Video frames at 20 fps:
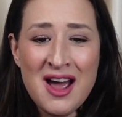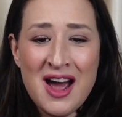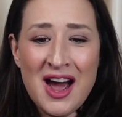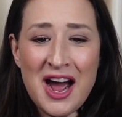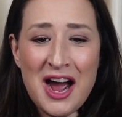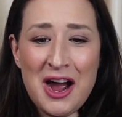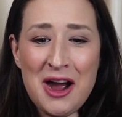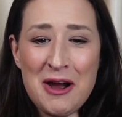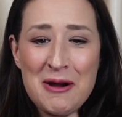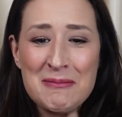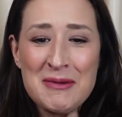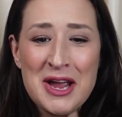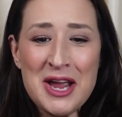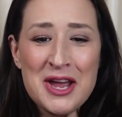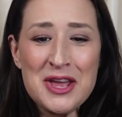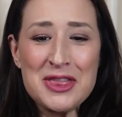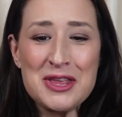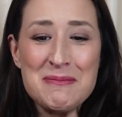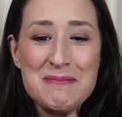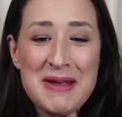Um,
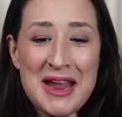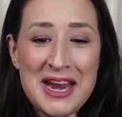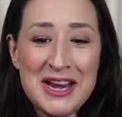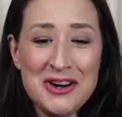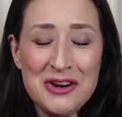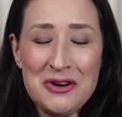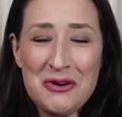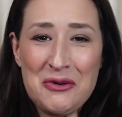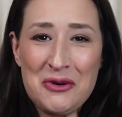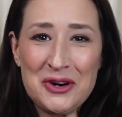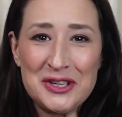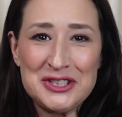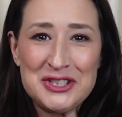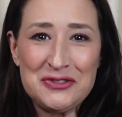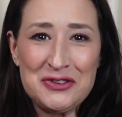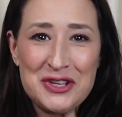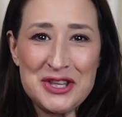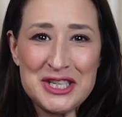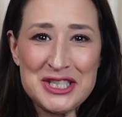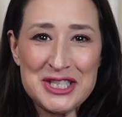the main accords
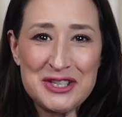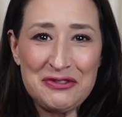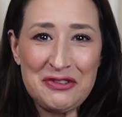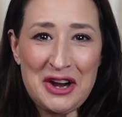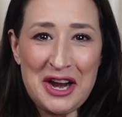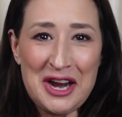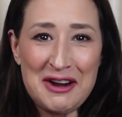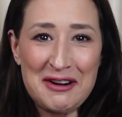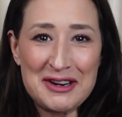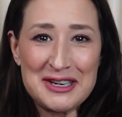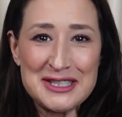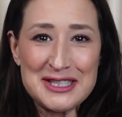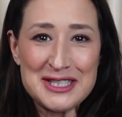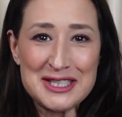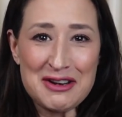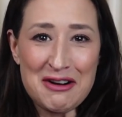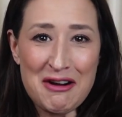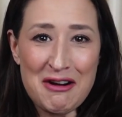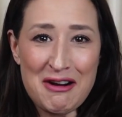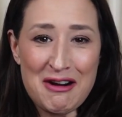for this fragrance
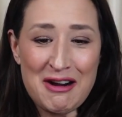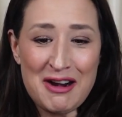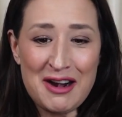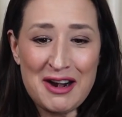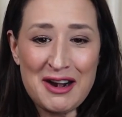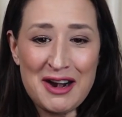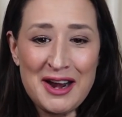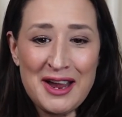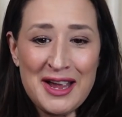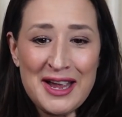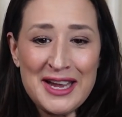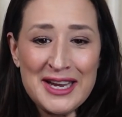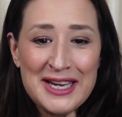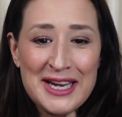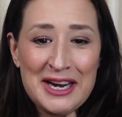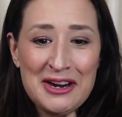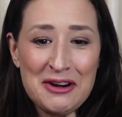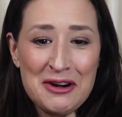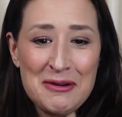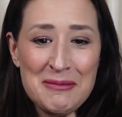are
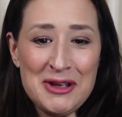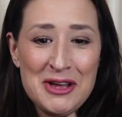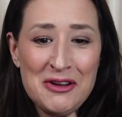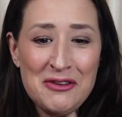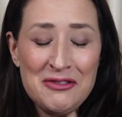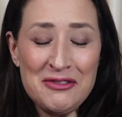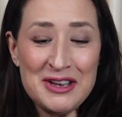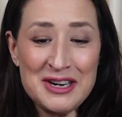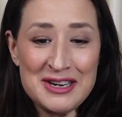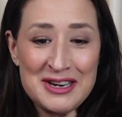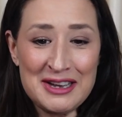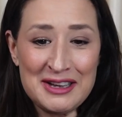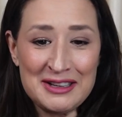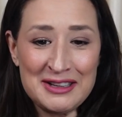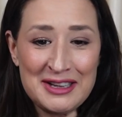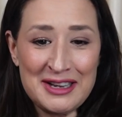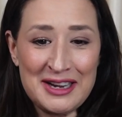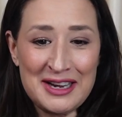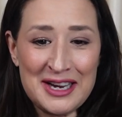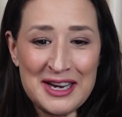caramel,
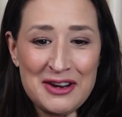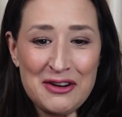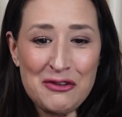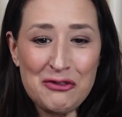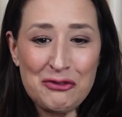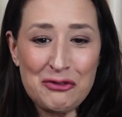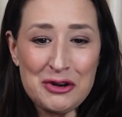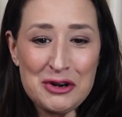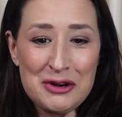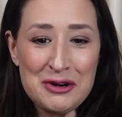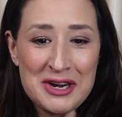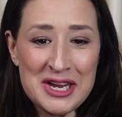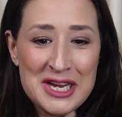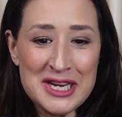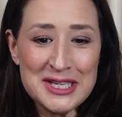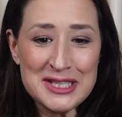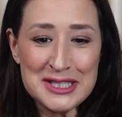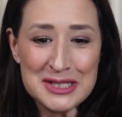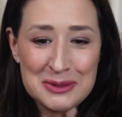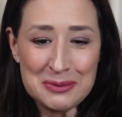vanilla,
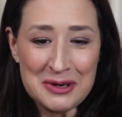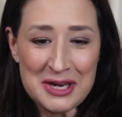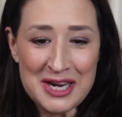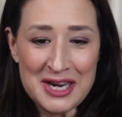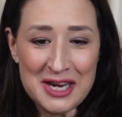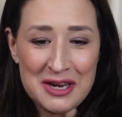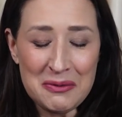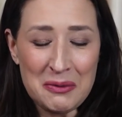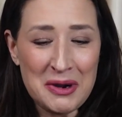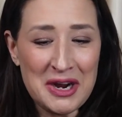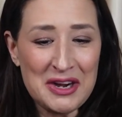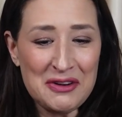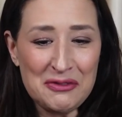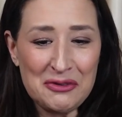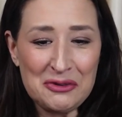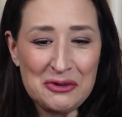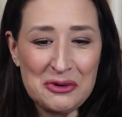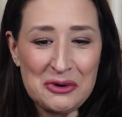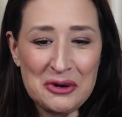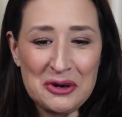fruity, sweet, white
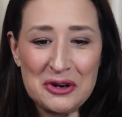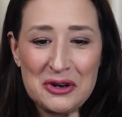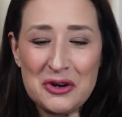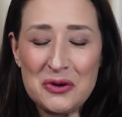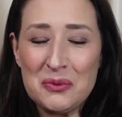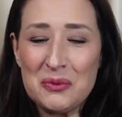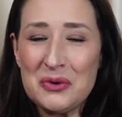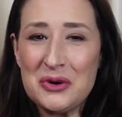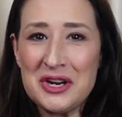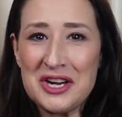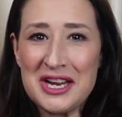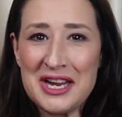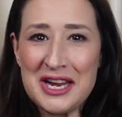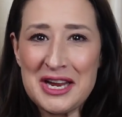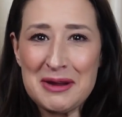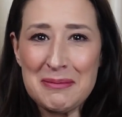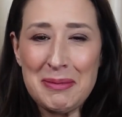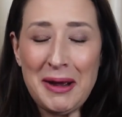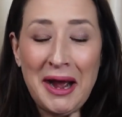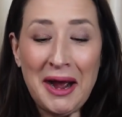floral,
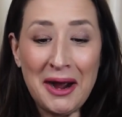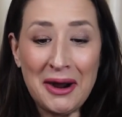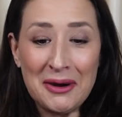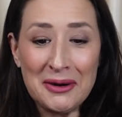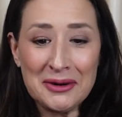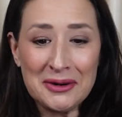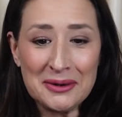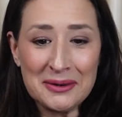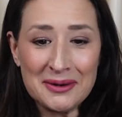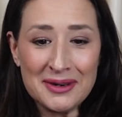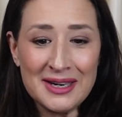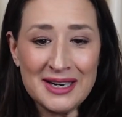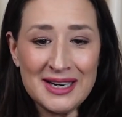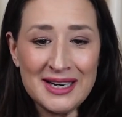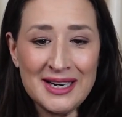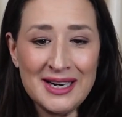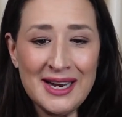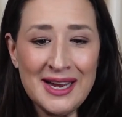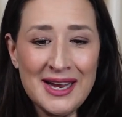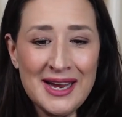woody,
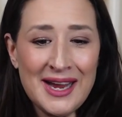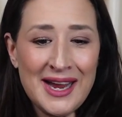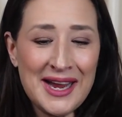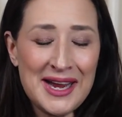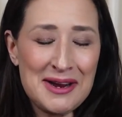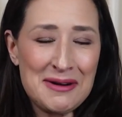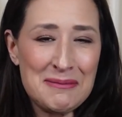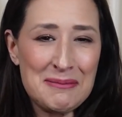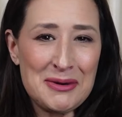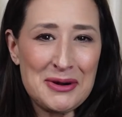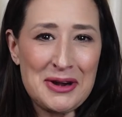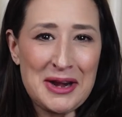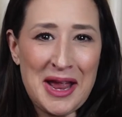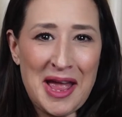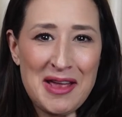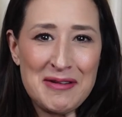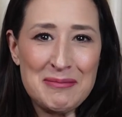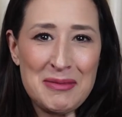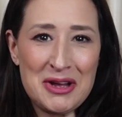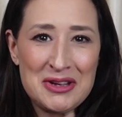powdery, amber,
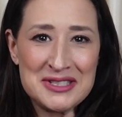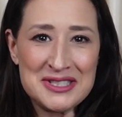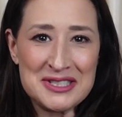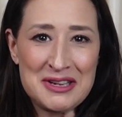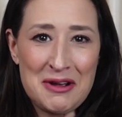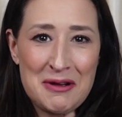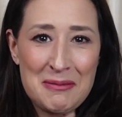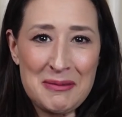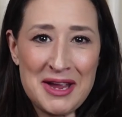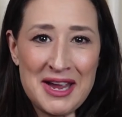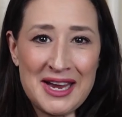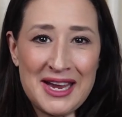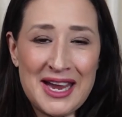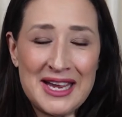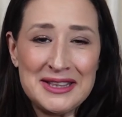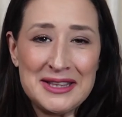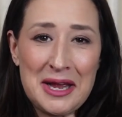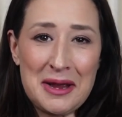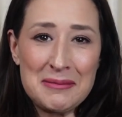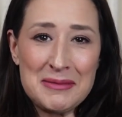and balsamic.
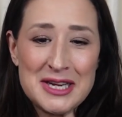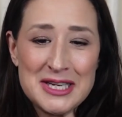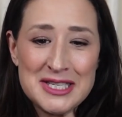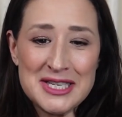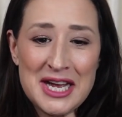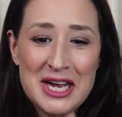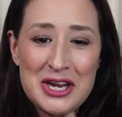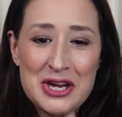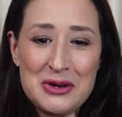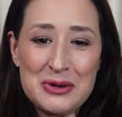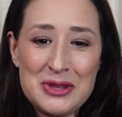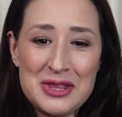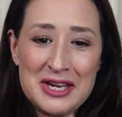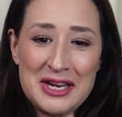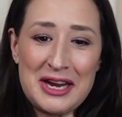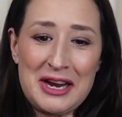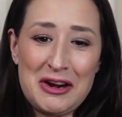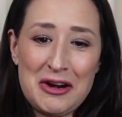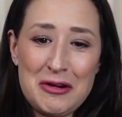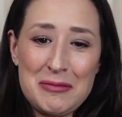And let me tell you, the
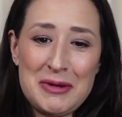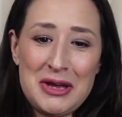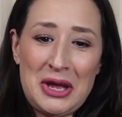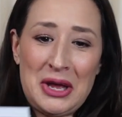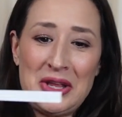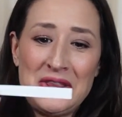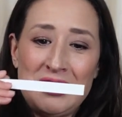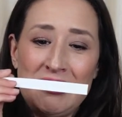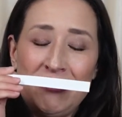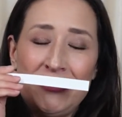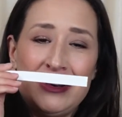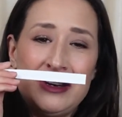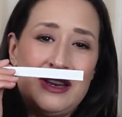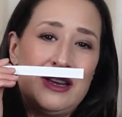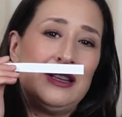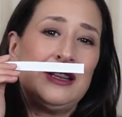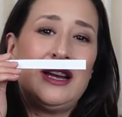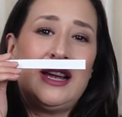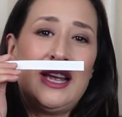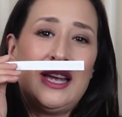caramel and the
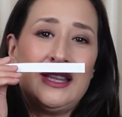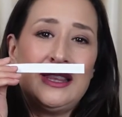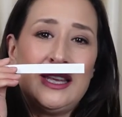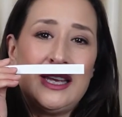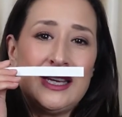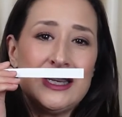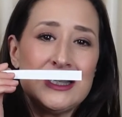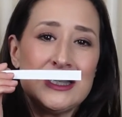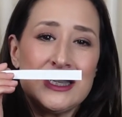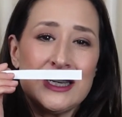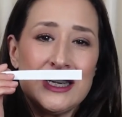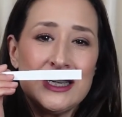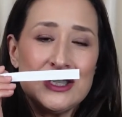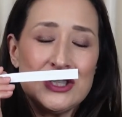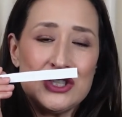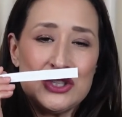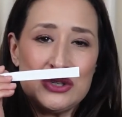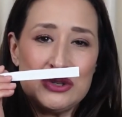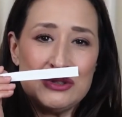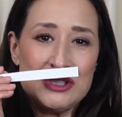vanilla in this
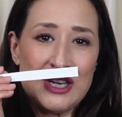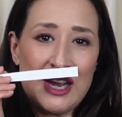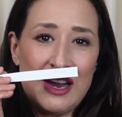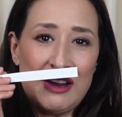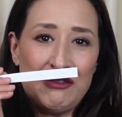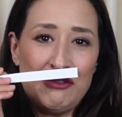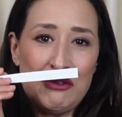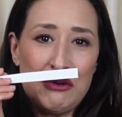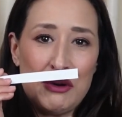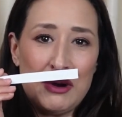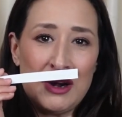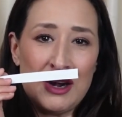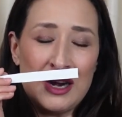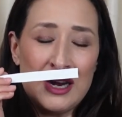is to die for.